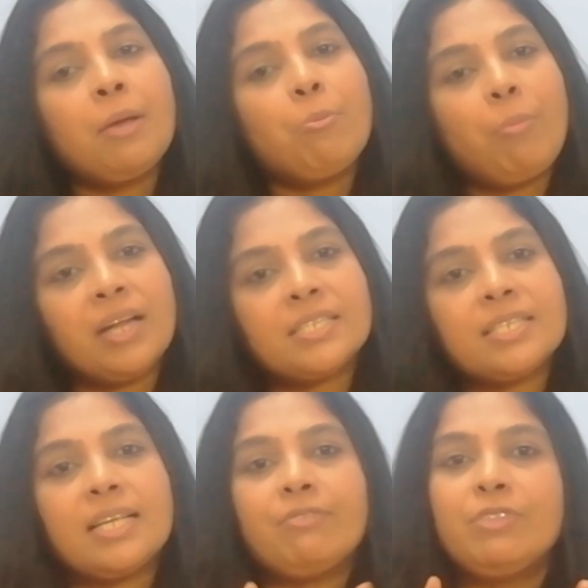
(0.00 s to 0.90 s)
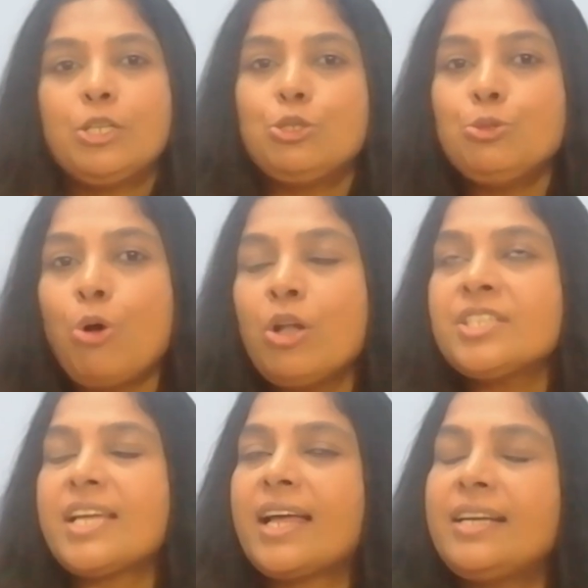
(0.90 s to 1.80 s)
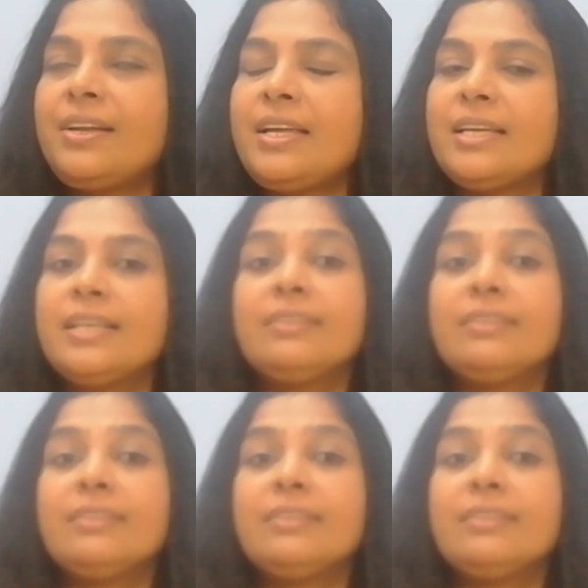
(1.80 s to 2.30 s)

But if they do not agree,